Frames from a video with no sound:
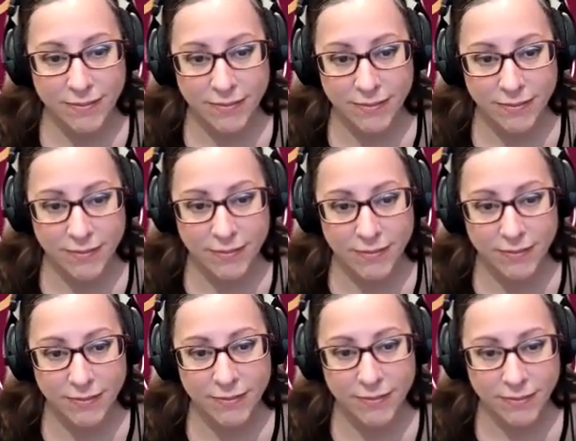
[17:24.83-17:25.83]

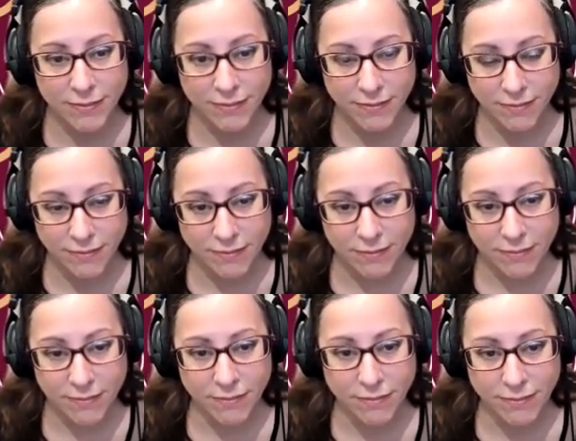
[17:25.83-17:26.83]

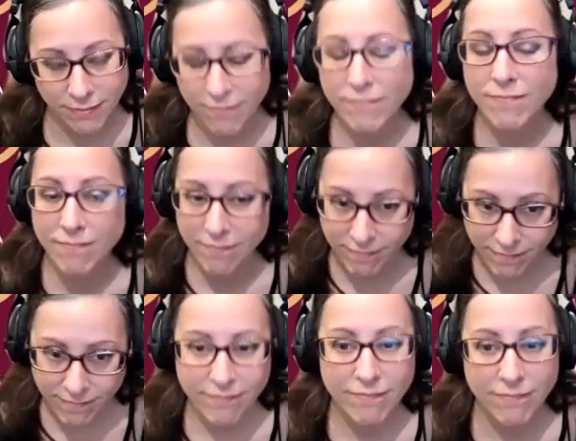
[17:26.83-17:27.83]

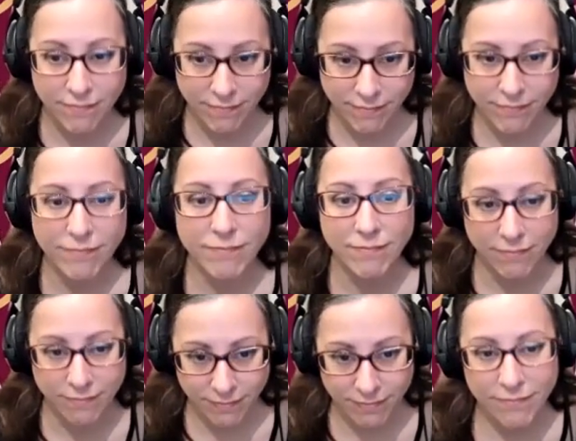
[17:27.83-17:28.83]

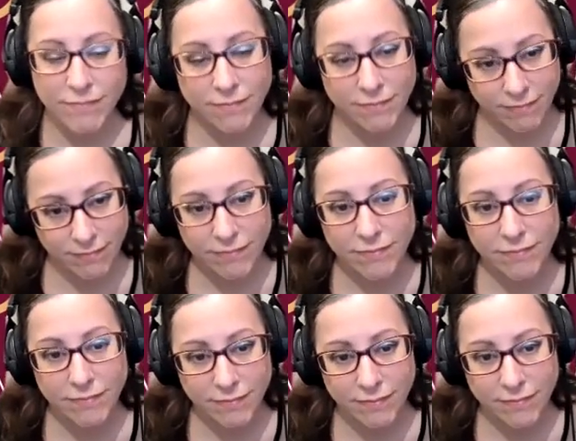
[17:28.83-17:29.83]

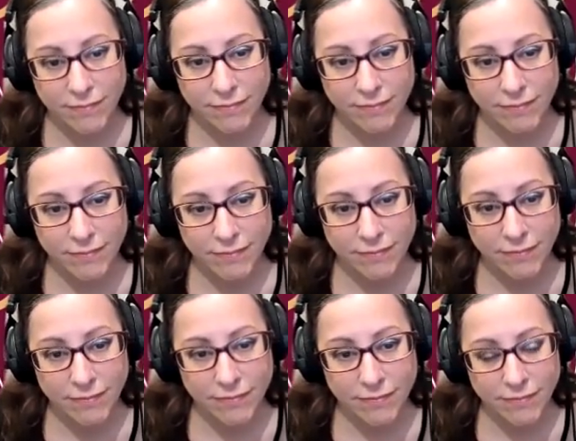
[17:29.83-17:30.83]

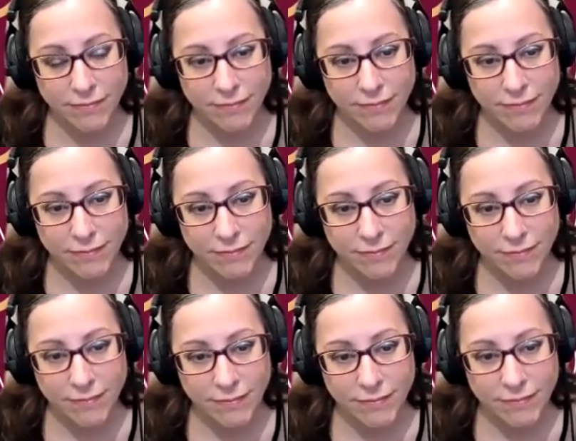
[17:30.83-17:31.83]

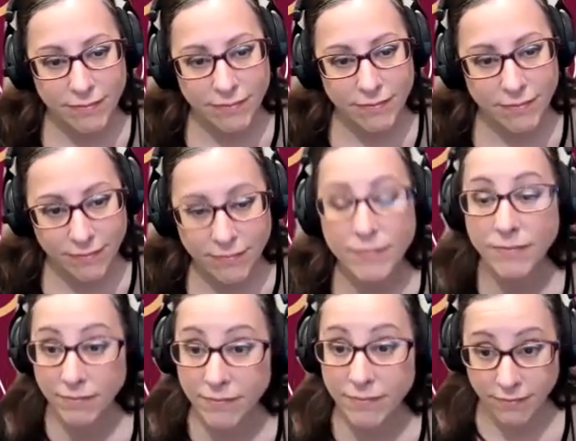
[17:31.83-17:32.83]
(silent)